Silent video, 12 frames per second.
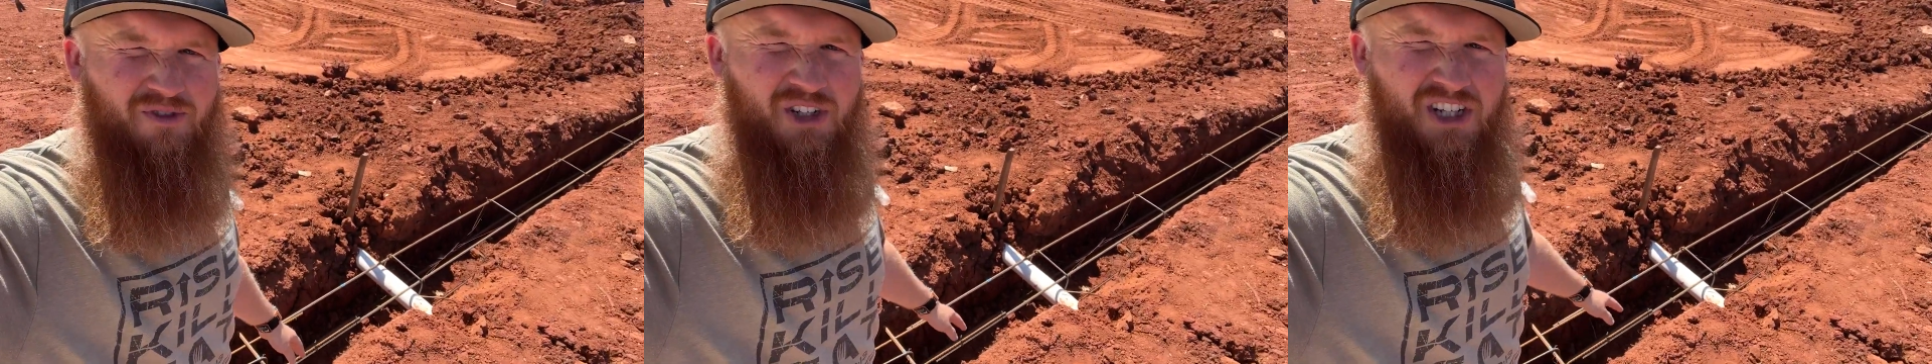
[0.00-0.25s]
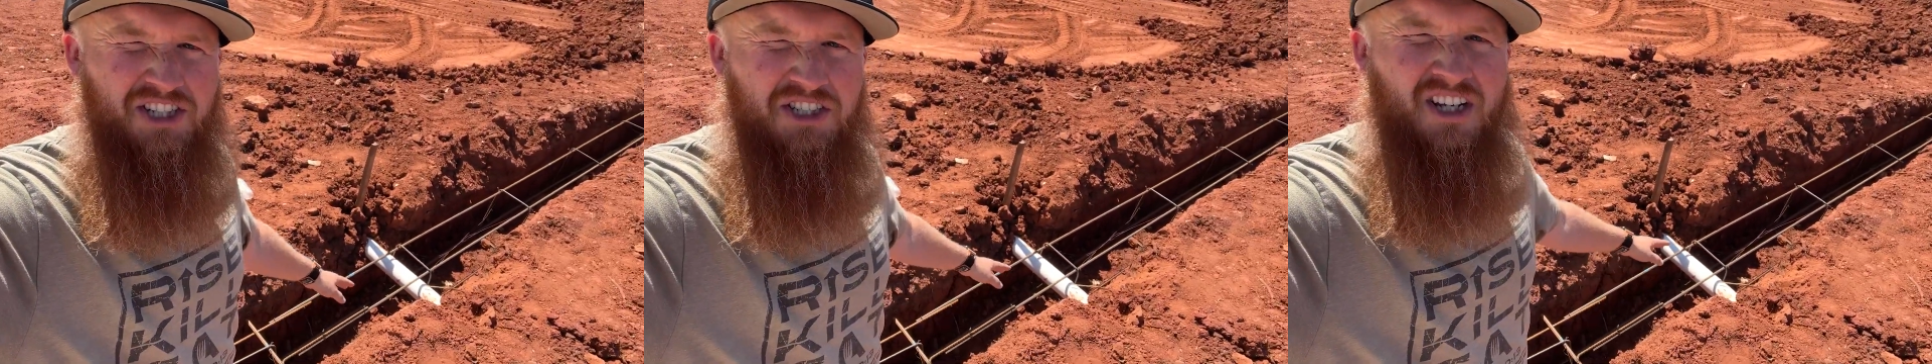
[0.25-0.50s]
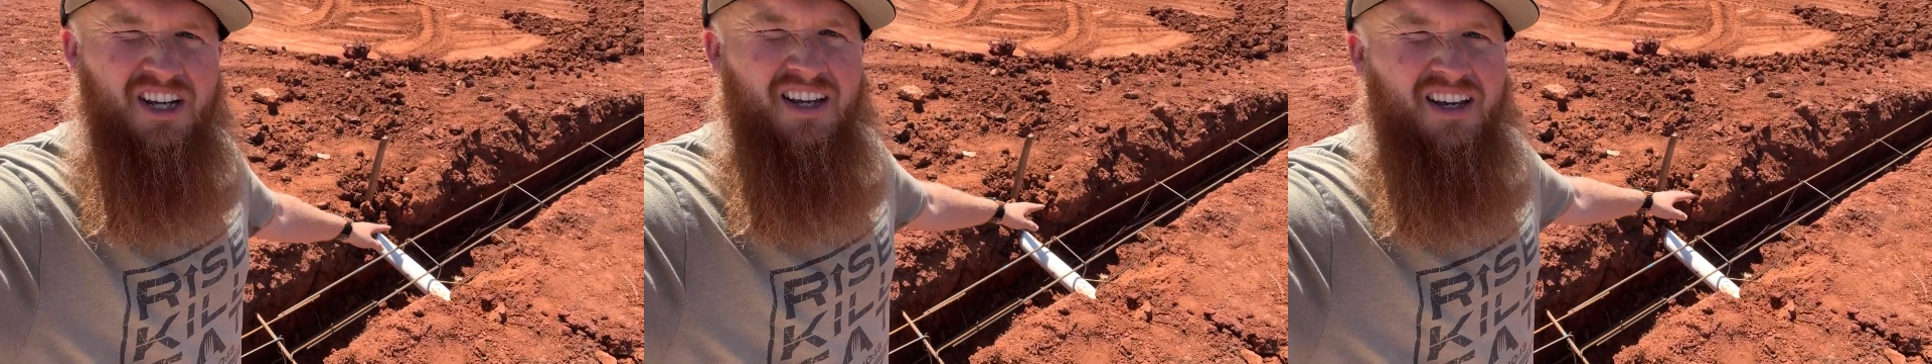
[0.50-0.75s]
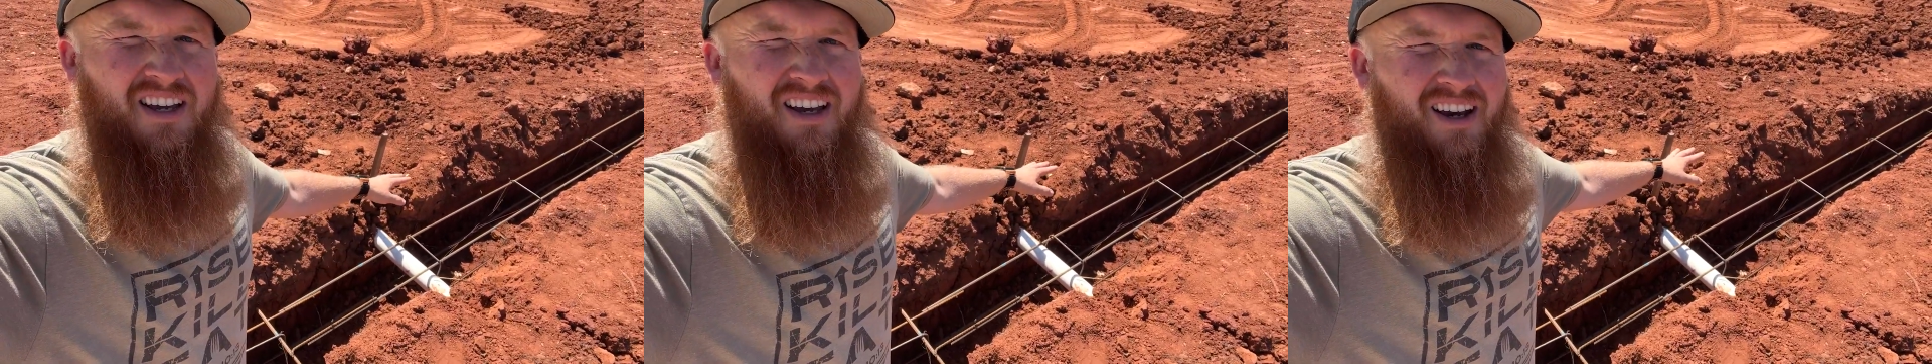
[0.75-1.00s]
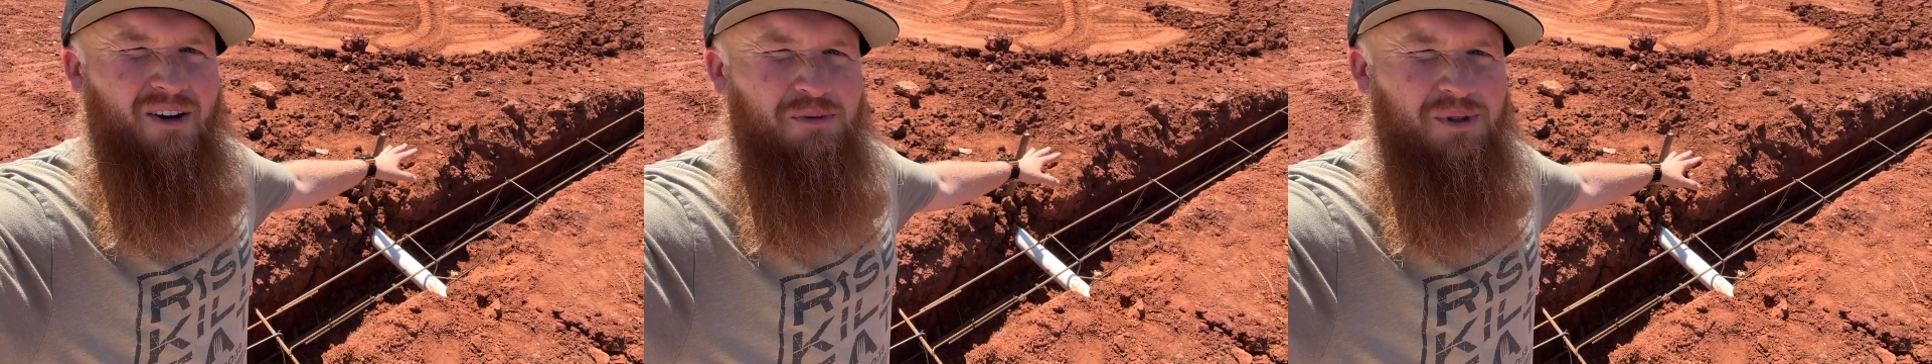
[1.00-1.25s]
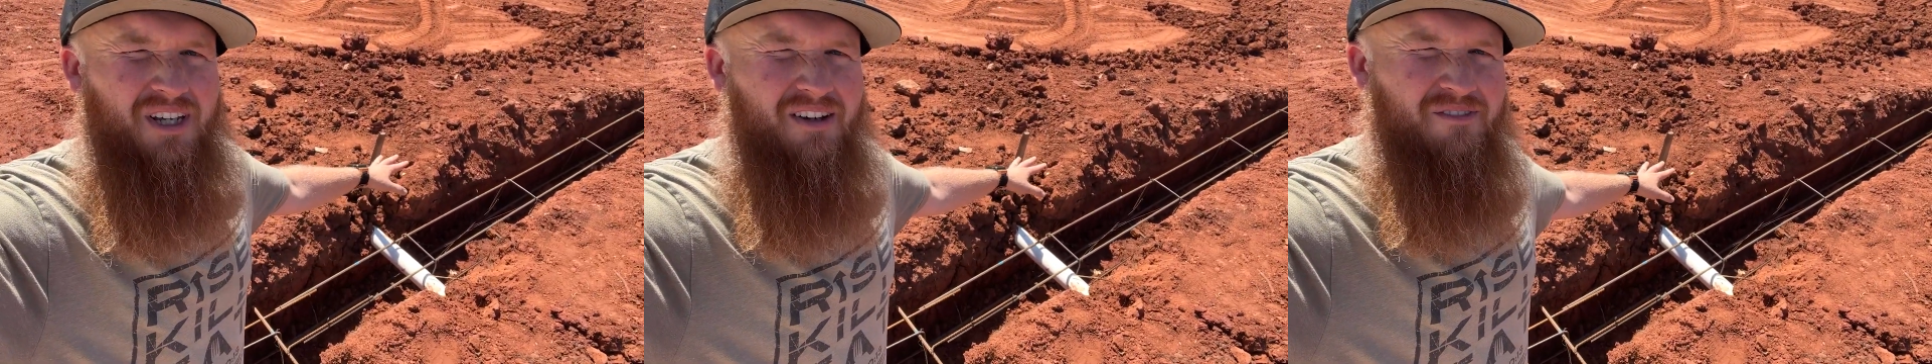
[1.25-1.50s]
footage,
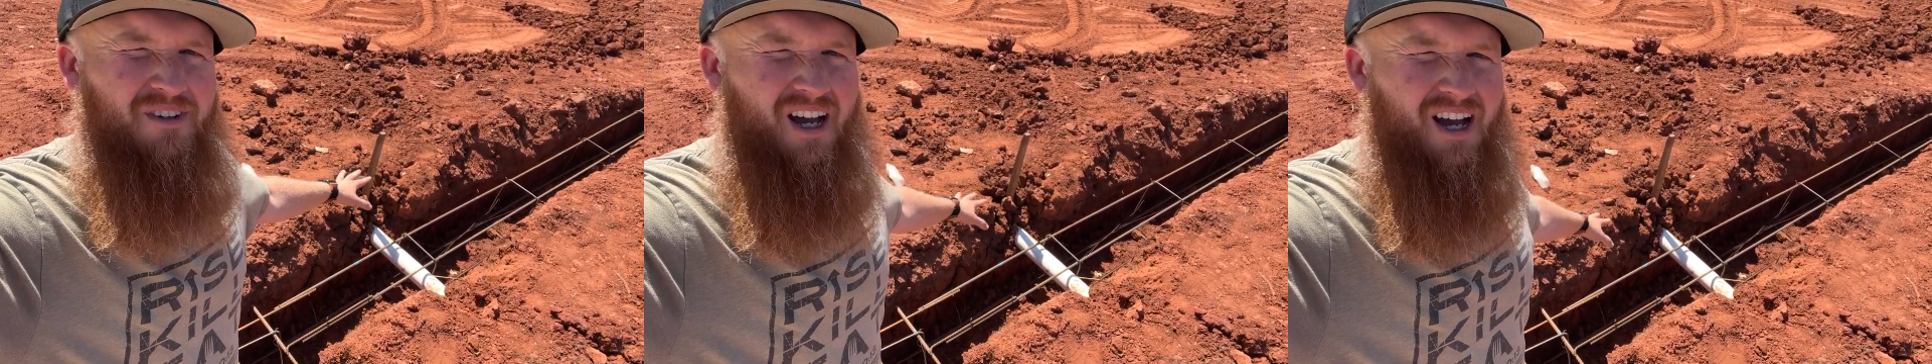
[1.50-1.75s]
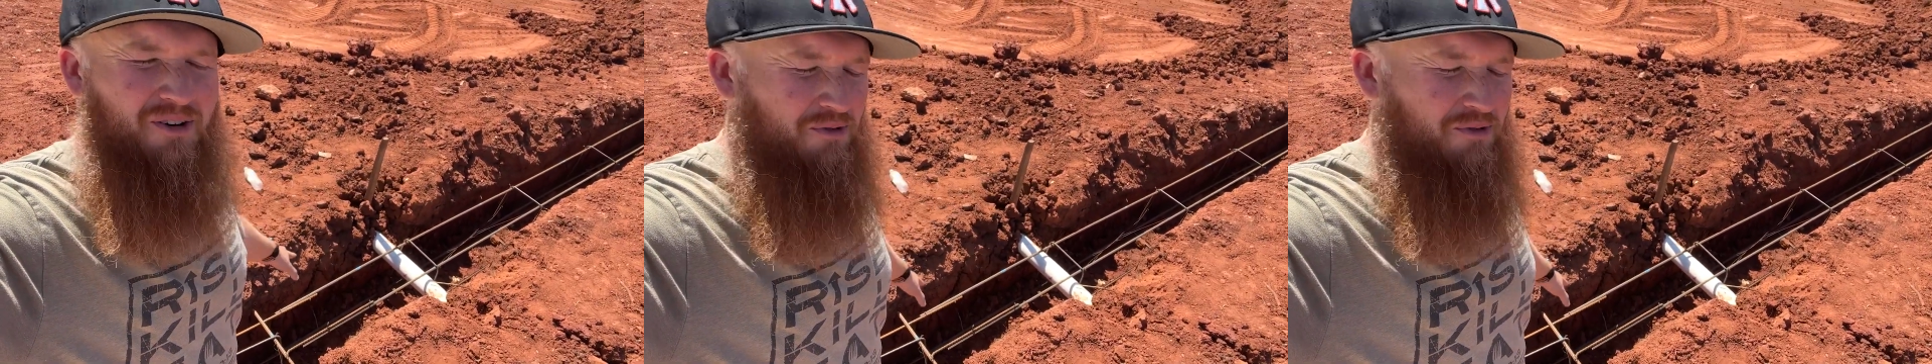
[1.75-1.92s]
we have got